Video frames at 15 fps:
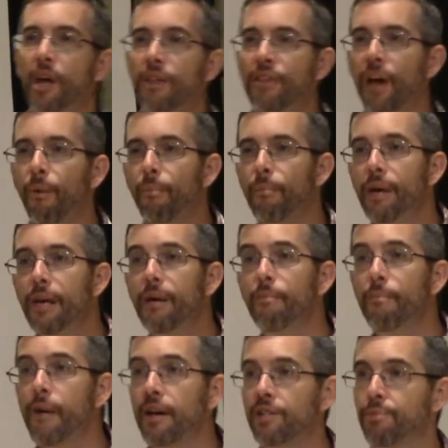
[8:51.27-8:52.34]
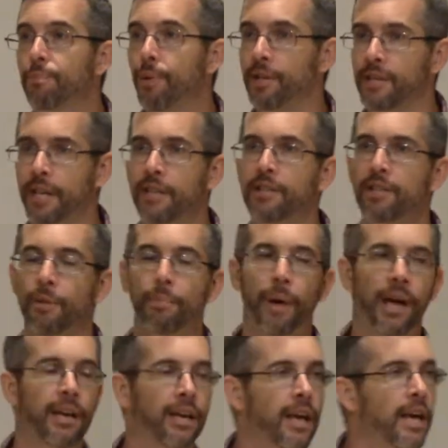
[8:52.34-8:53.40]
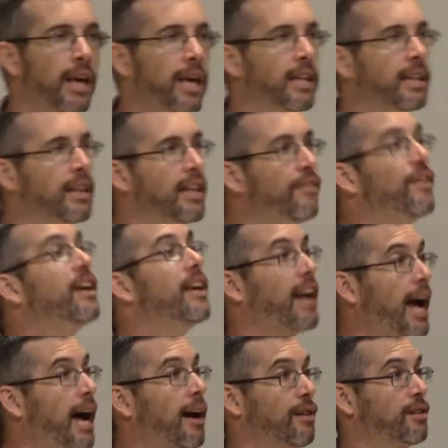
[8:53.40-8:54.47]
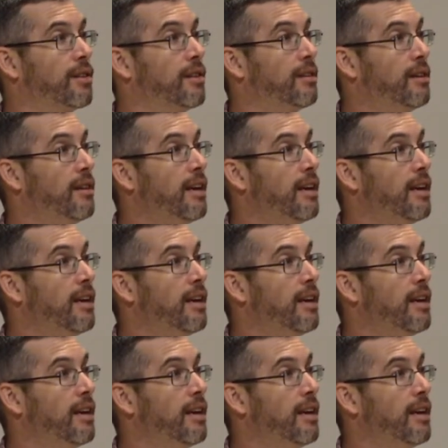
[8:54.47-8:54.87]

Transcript: that we must participate in living it out.